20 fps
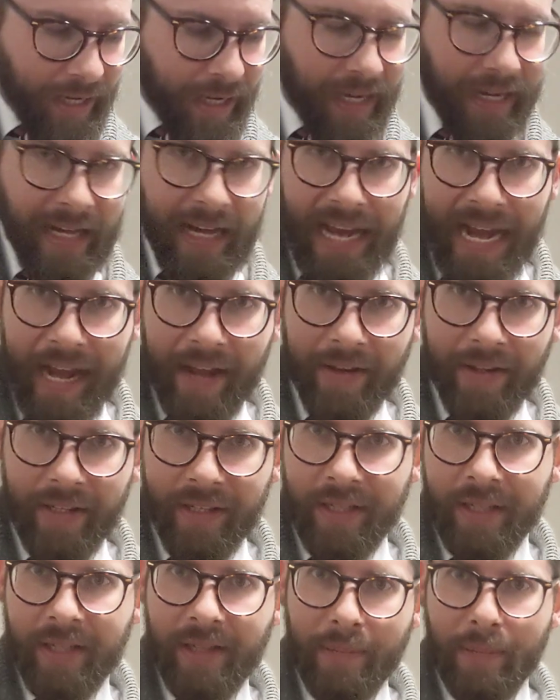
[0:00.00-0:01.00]
And now
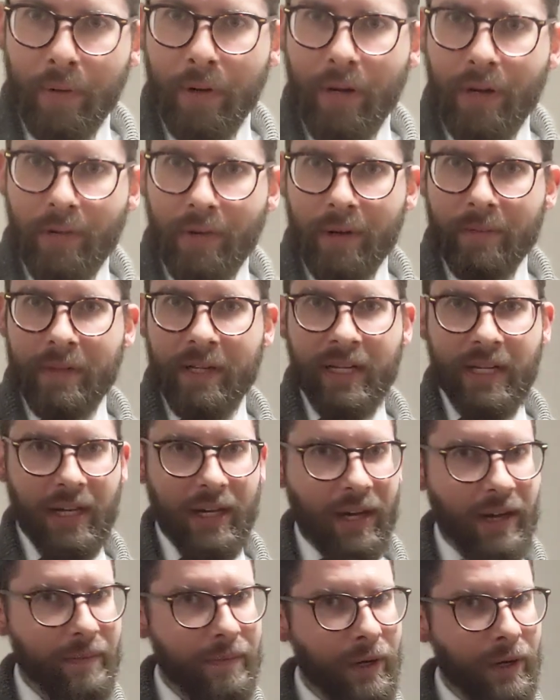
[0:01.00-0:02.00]
this is the point where I'm
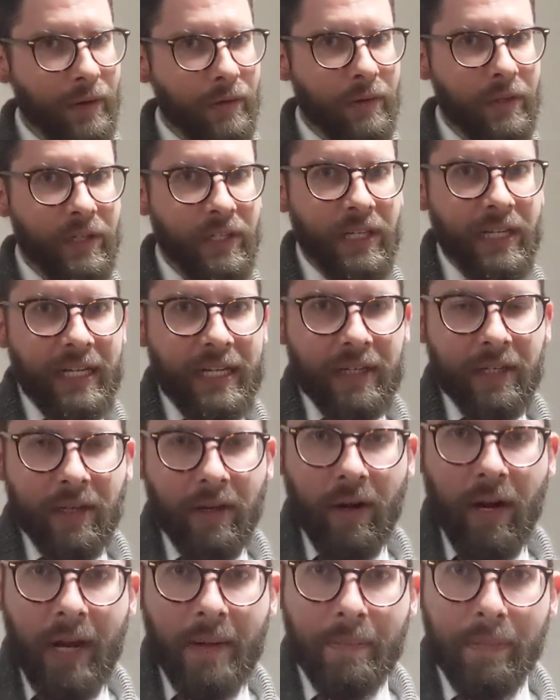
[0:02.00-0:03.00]
thinking I'm going to D.
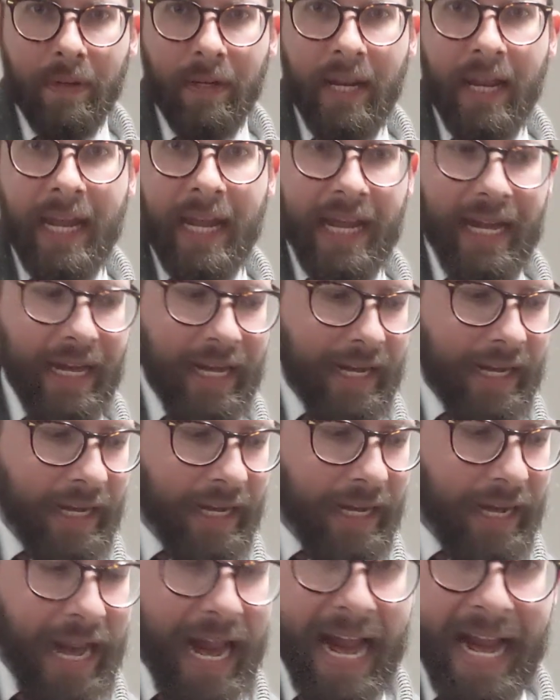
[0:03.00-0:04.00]
So I play
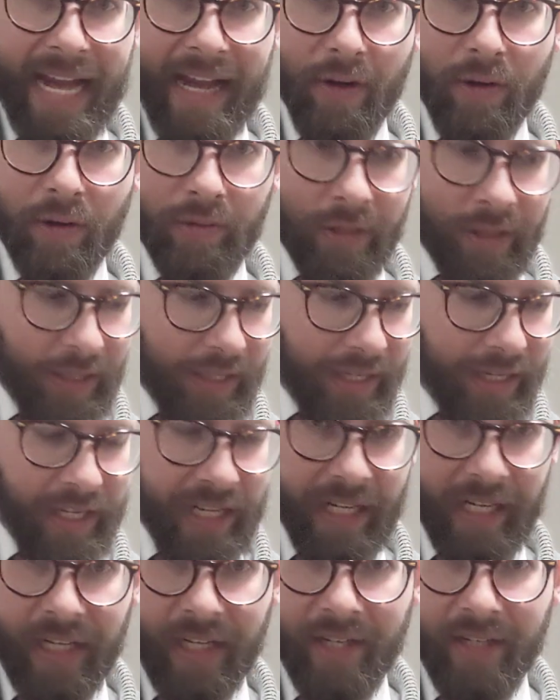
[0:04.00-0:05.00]
an A altered lick,
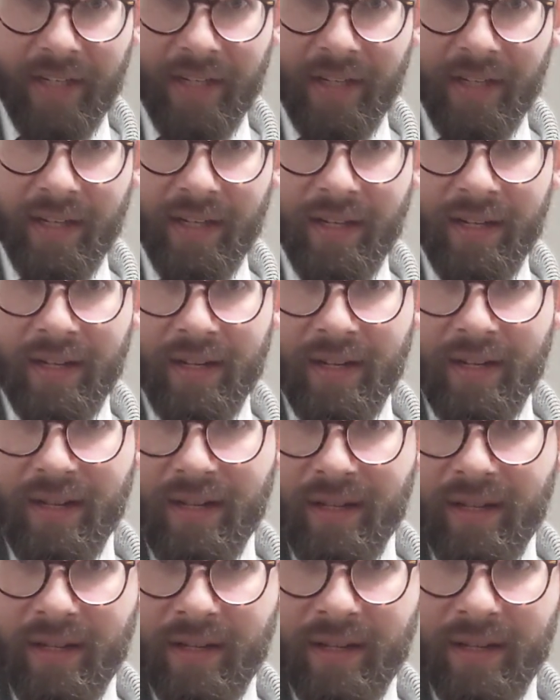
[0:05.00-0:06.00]
thinking
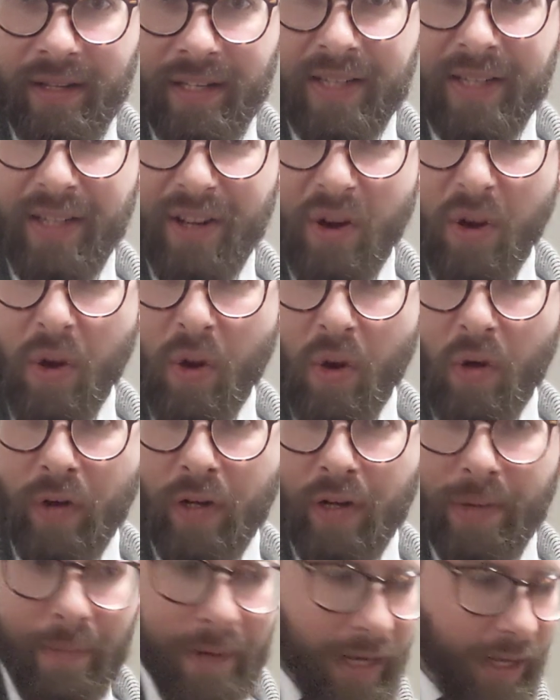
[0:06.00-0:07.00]
that's the
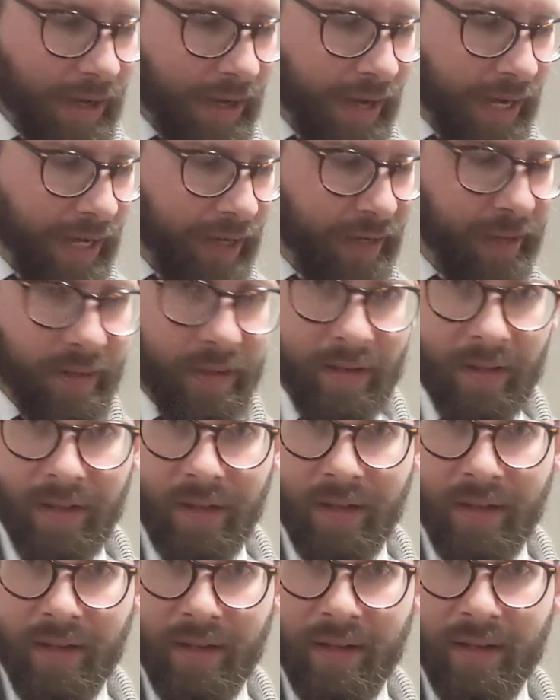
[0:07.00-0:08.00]
chord that my line
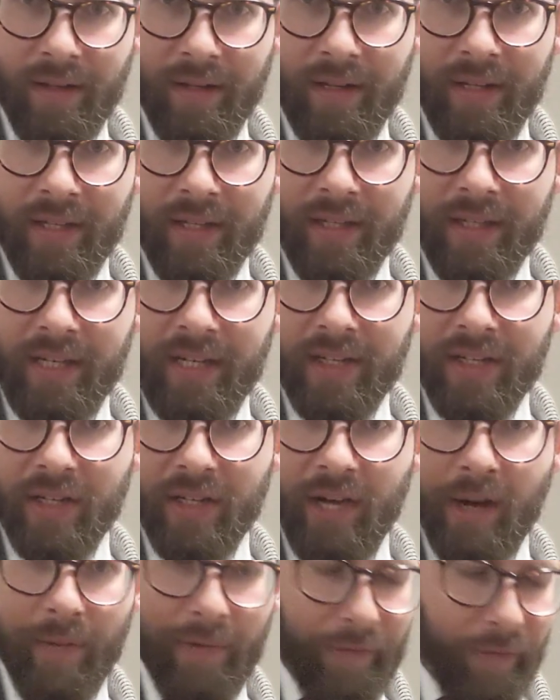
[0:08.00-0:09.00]
is essentially
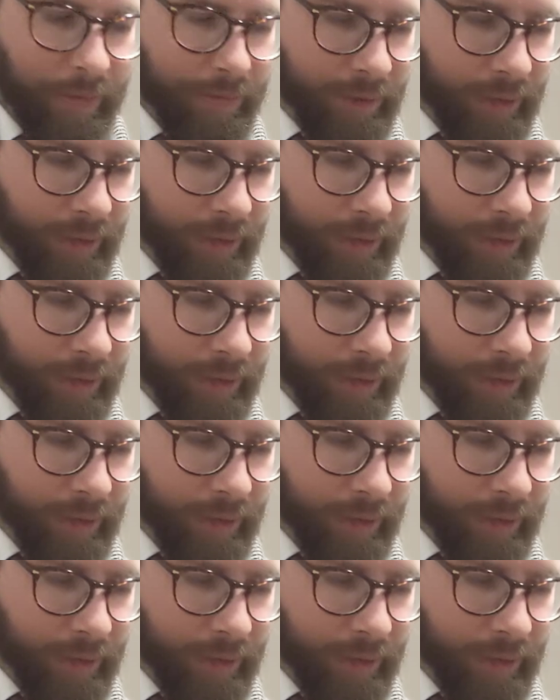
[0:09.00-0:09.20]
coming from.